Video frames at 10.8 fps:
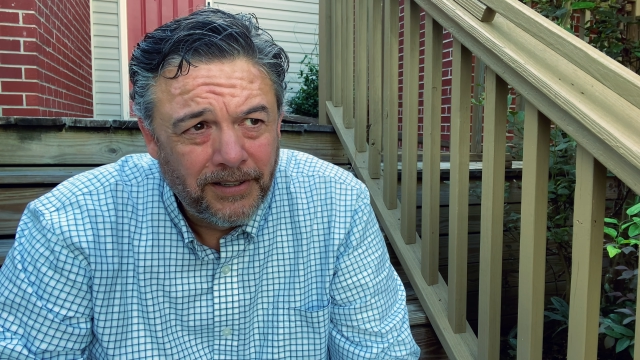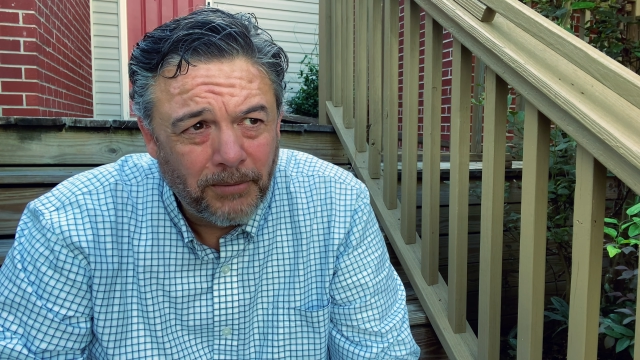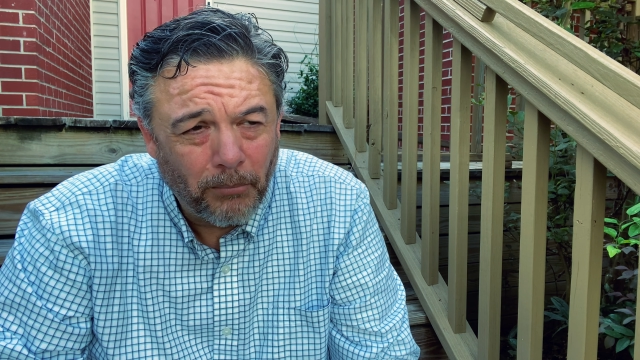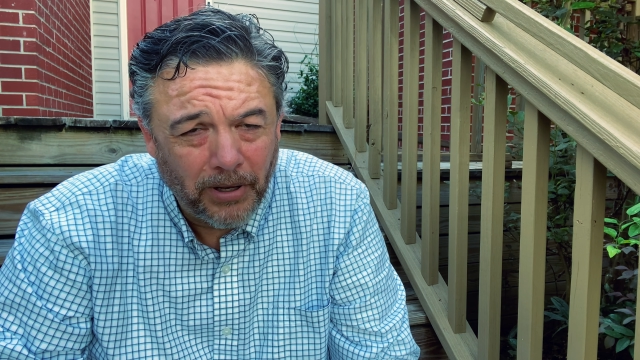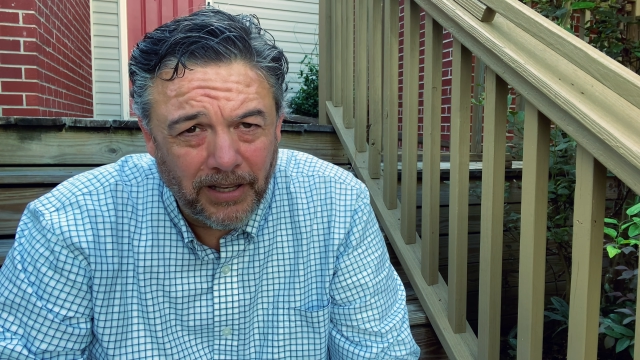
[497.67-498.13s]

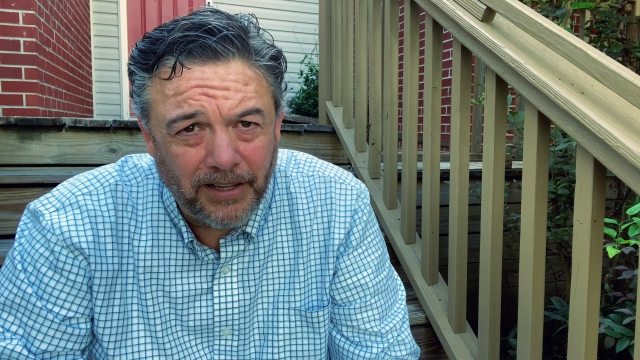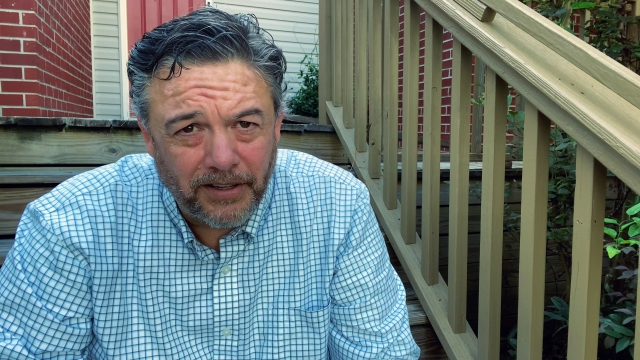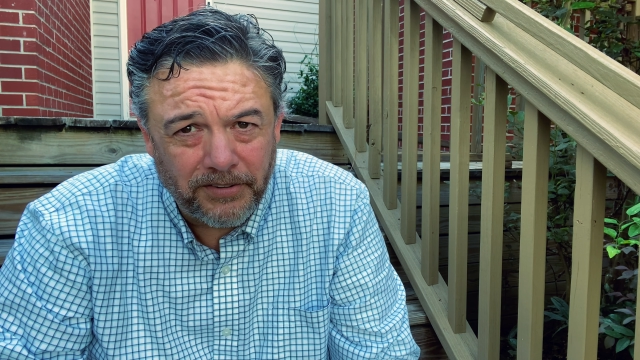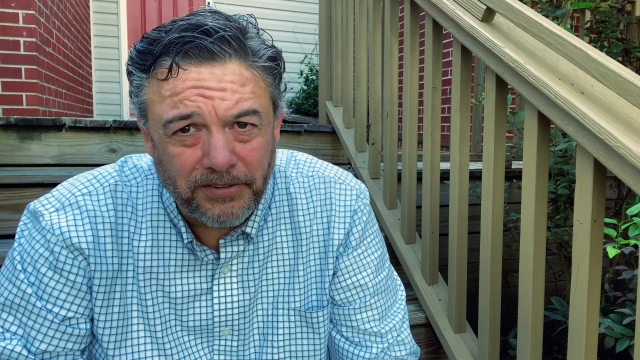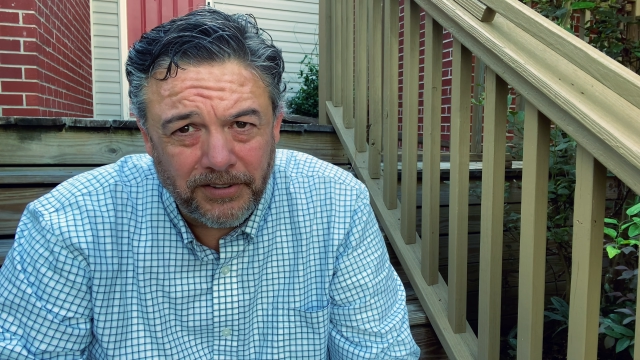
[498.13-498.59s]

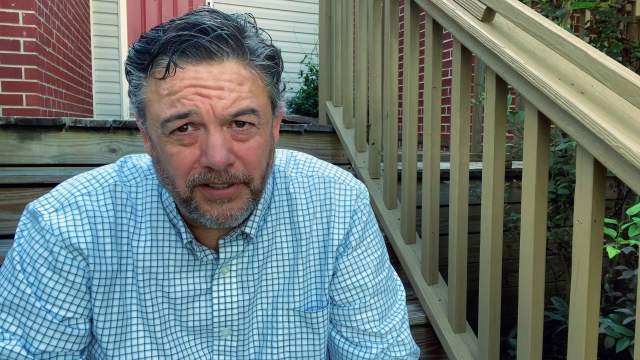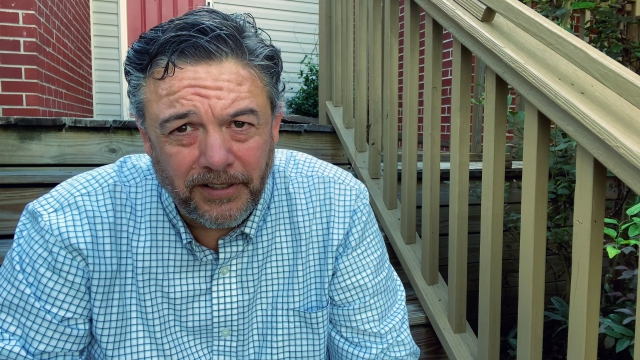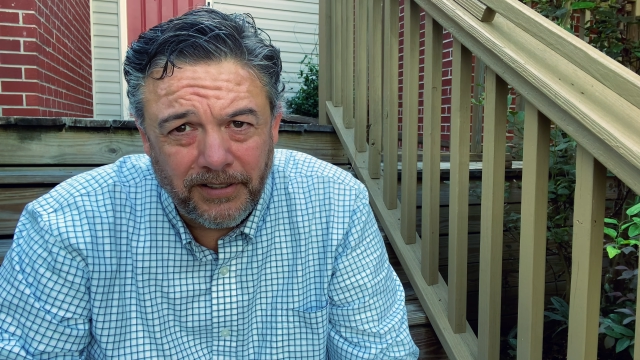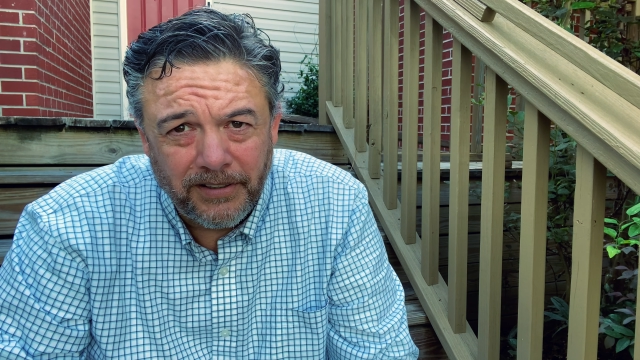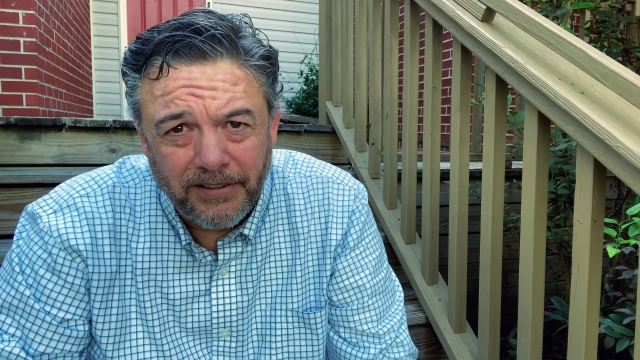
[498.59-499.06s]

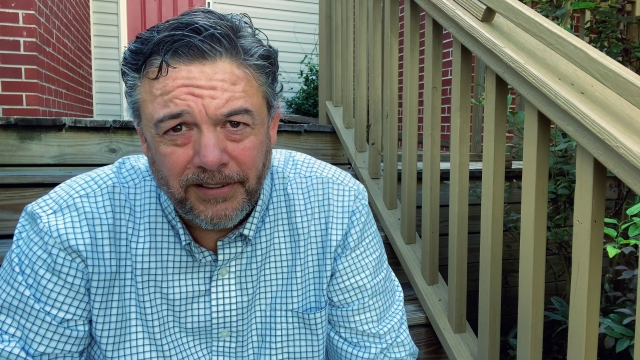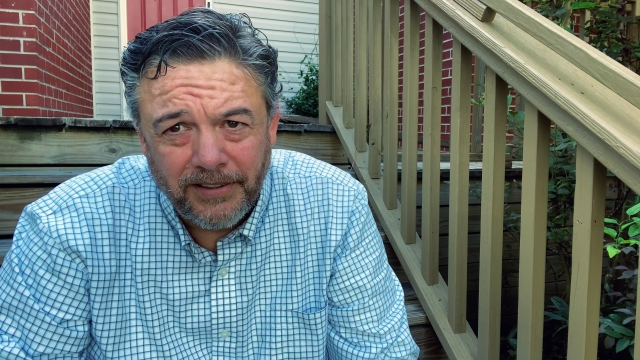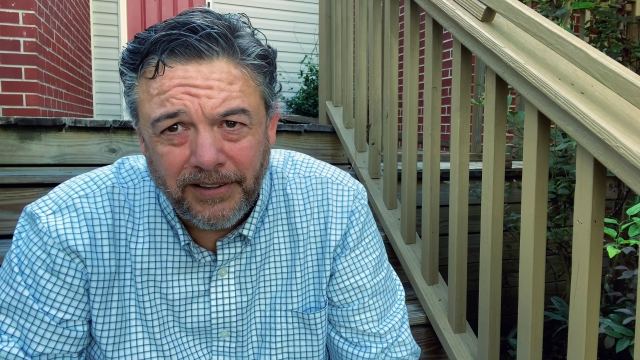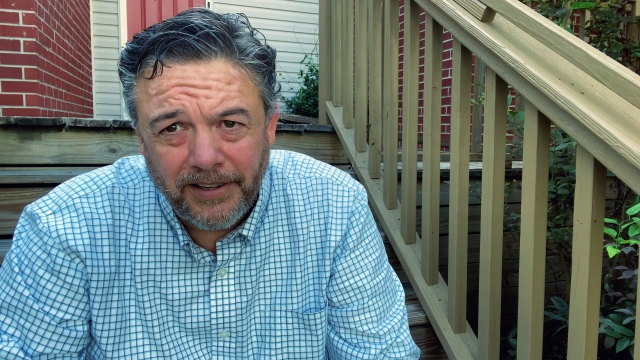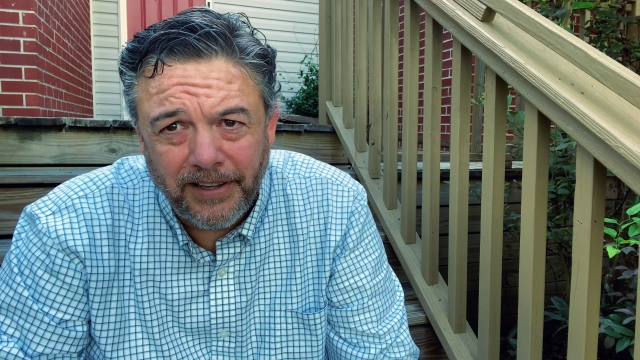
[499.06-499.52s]
Biloxi,
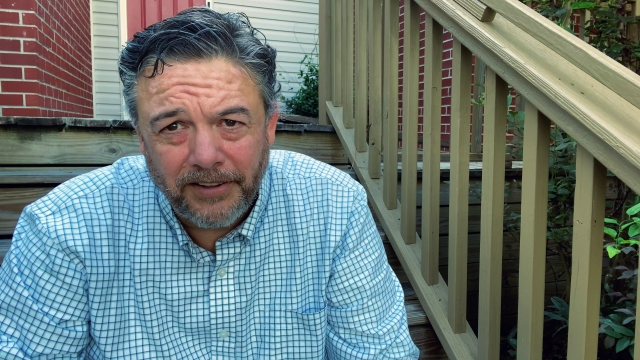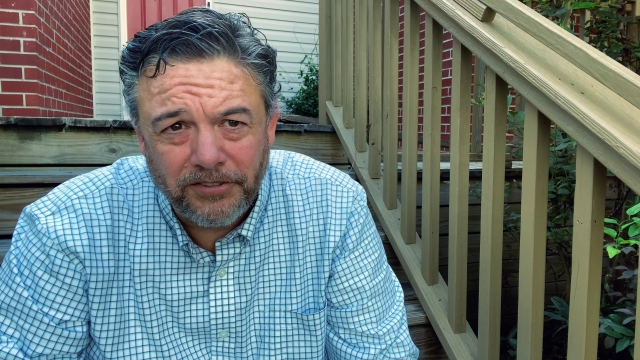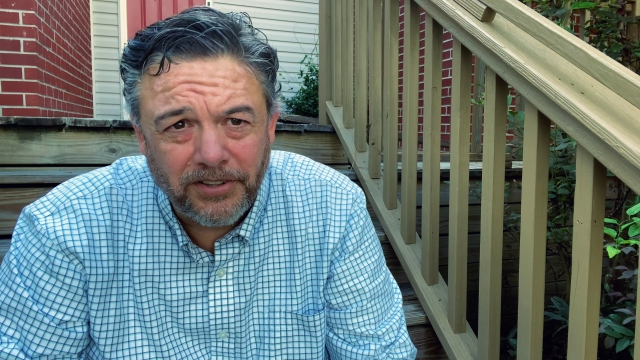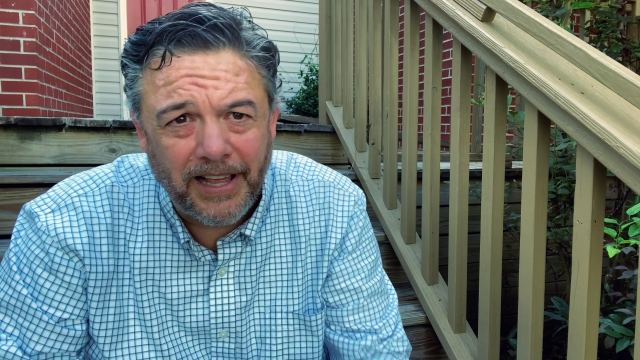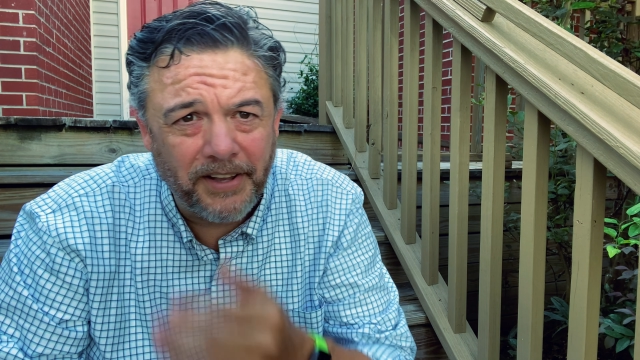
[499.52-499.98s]
and
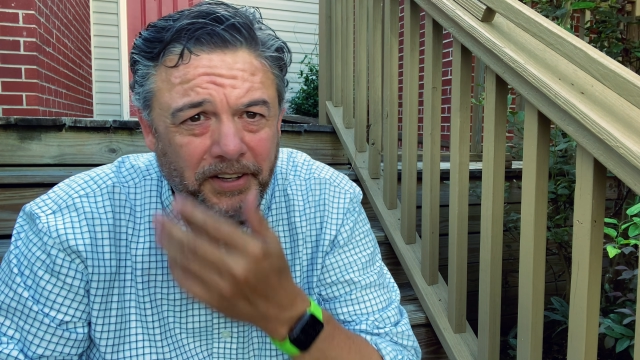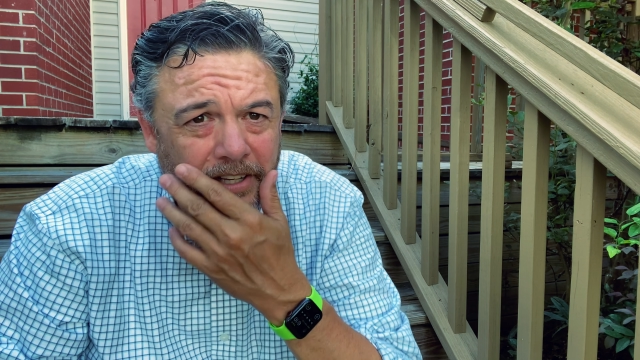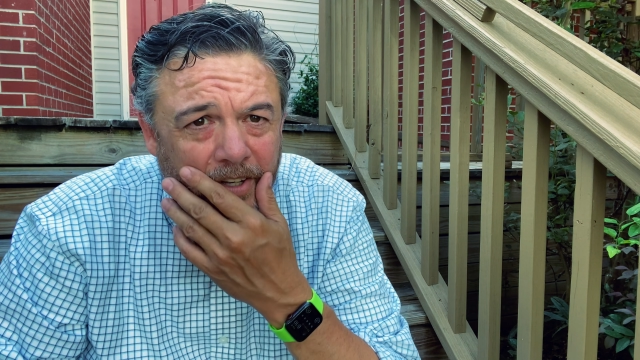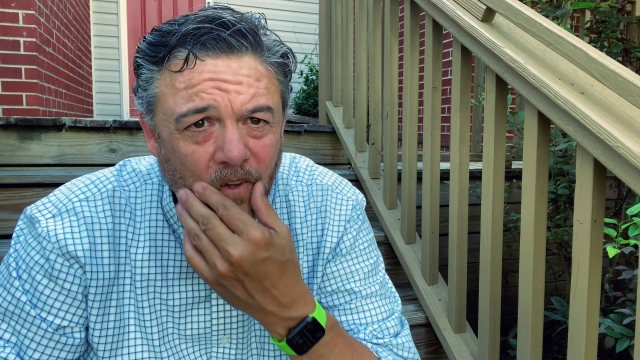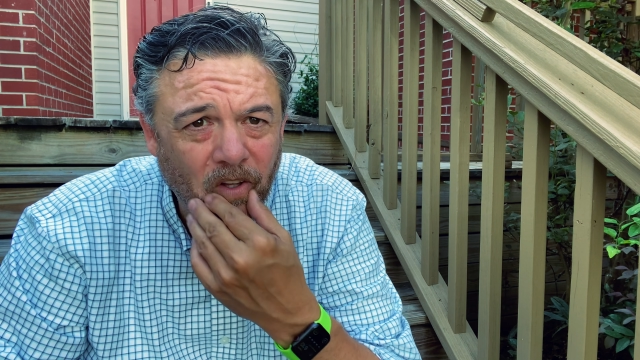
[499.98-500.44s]
Slidell.